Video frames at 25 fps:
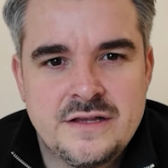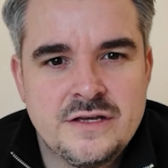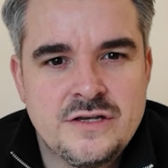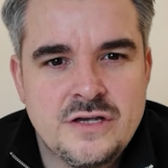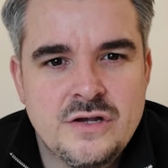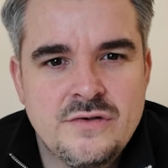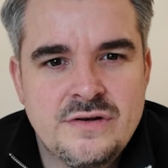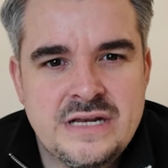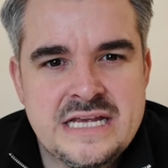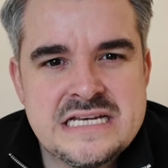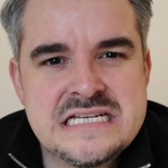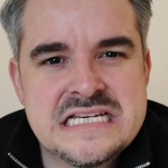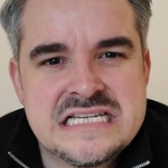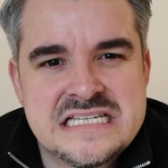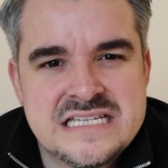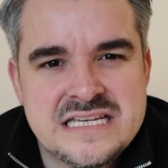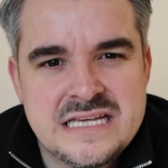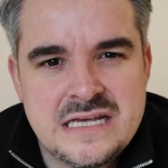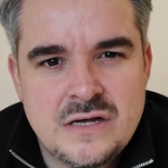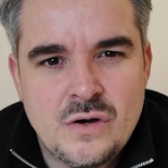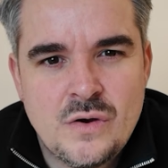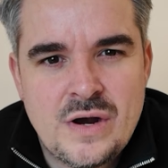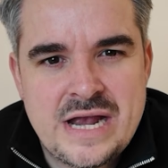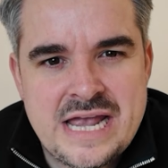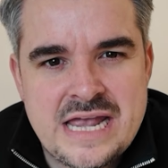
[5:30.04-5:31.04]
that you need to
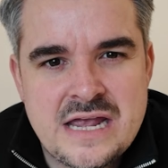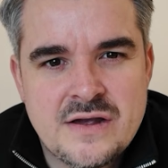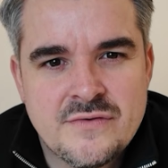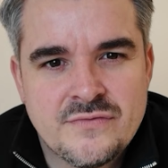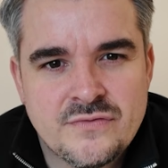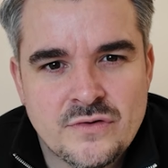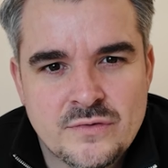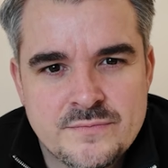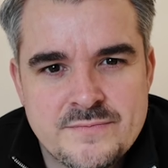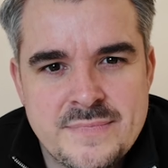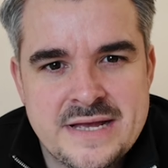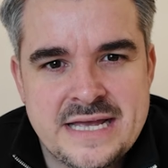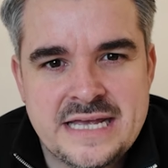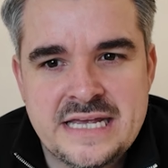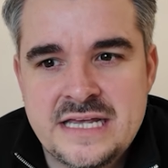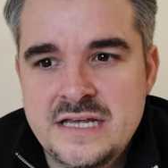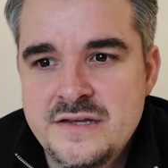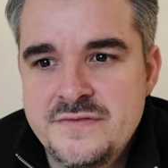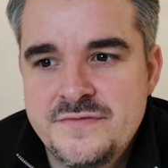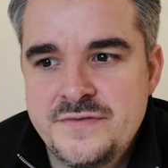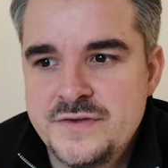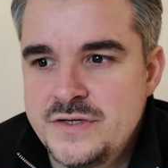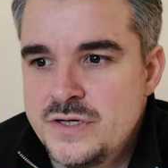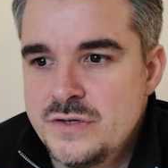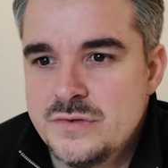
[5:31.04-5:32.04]
see or hear from me
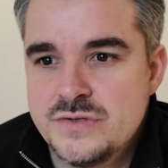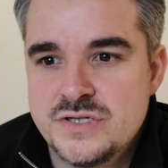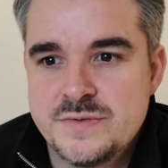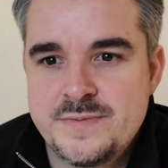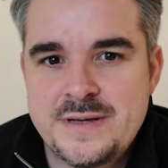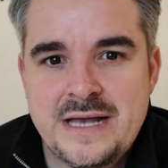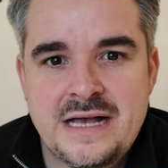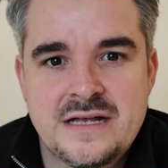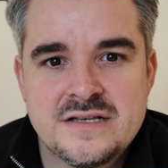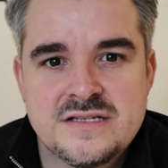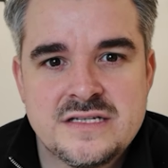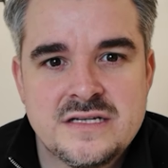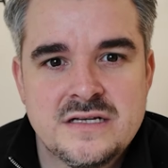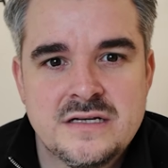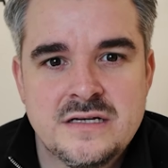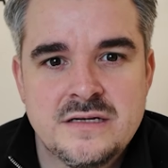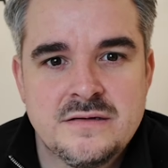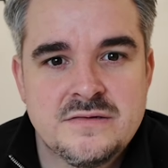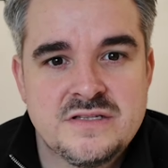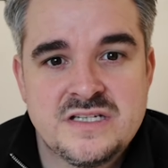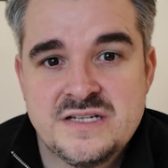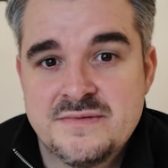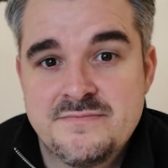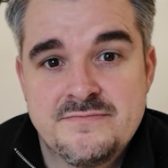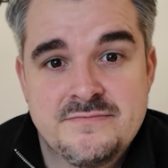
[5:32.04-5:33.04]
for you to be able
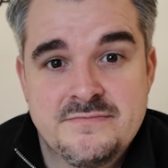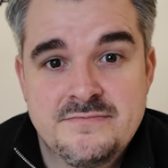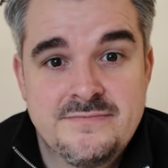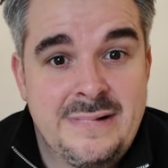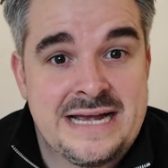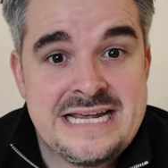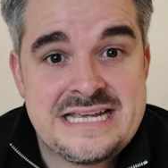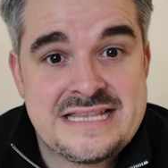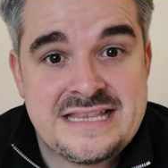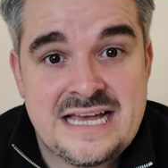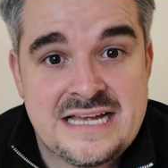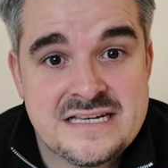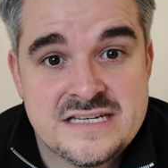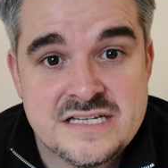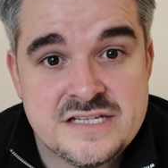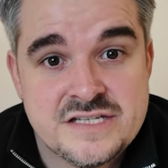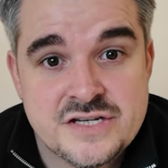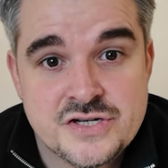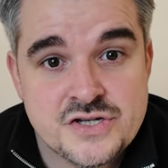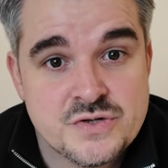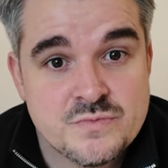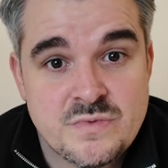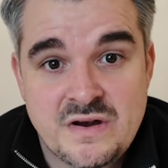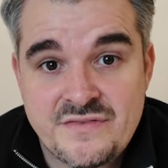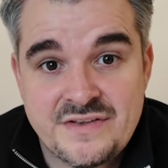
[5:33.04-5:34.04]
to make that
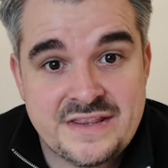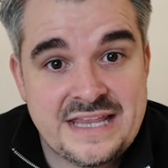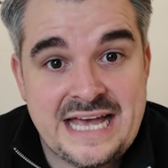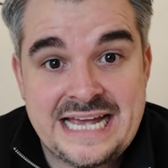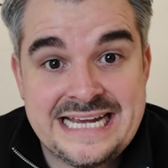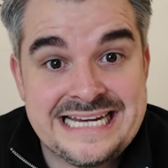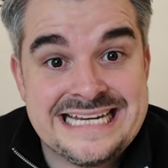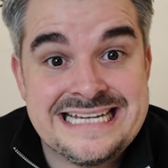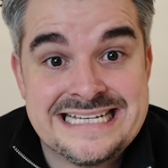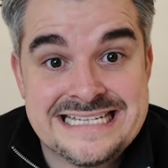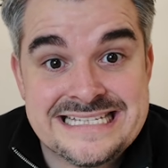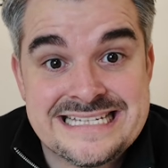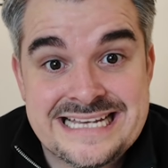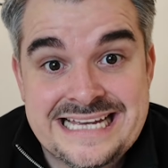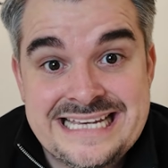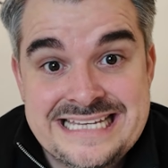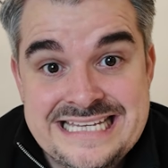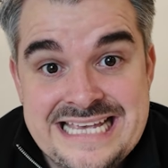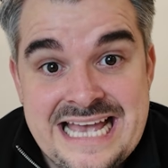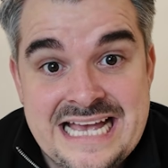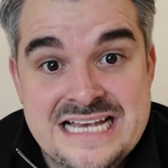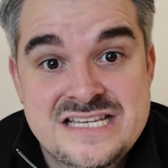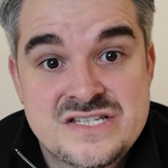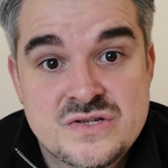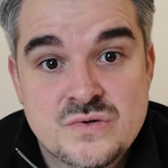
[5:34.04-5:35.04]
decision, whether that is a
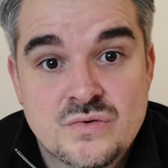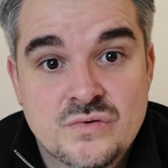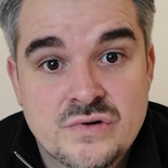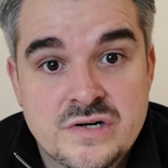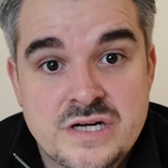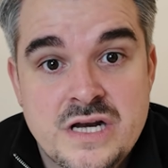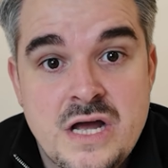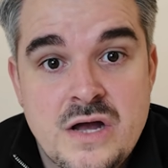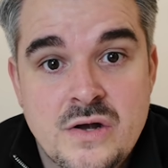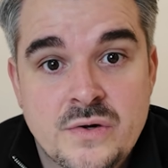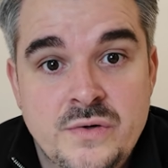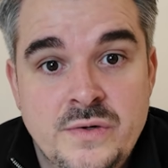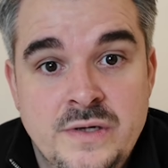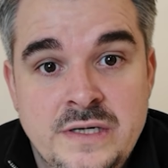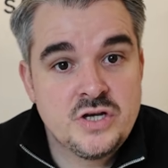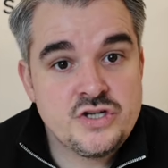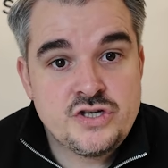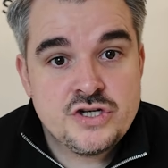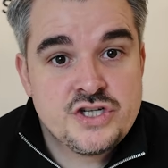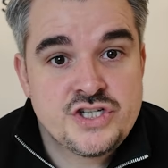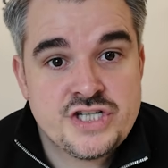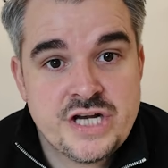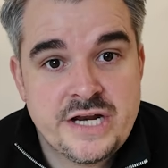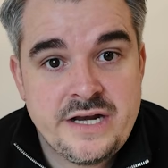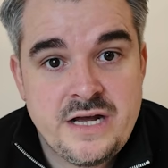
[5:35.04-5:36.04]
yes or a no? And
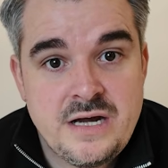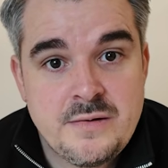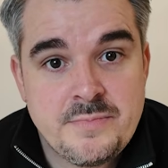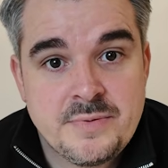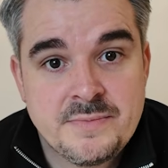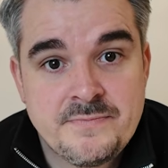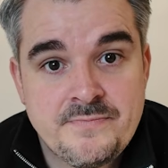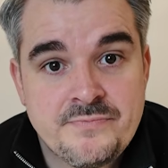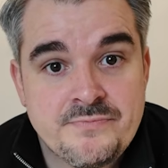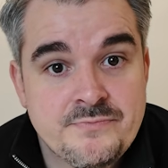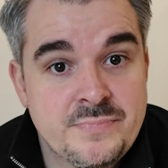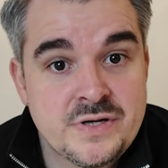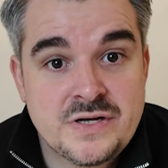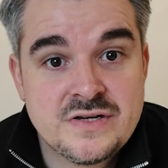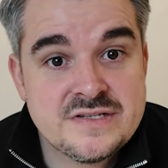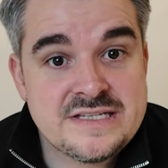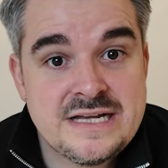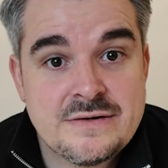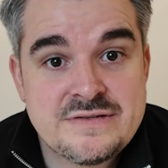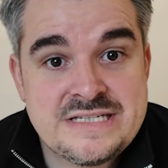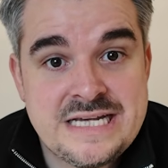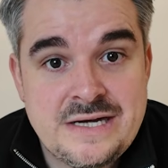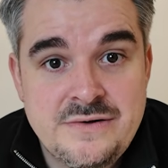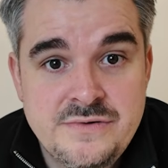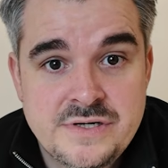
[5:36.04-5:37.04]
just shut up, because
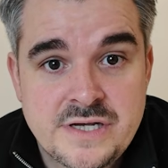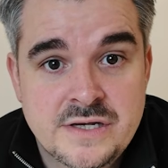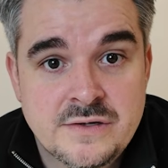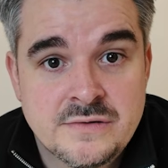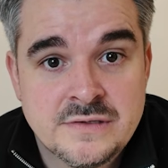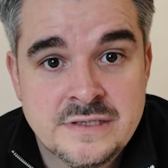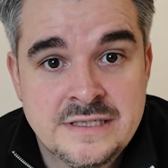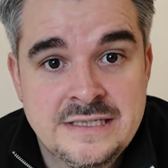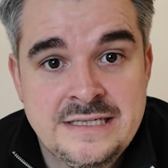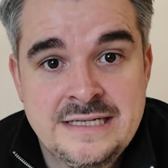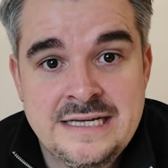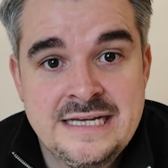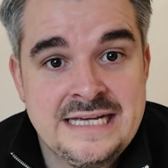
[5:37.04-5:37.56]
they'll tell you.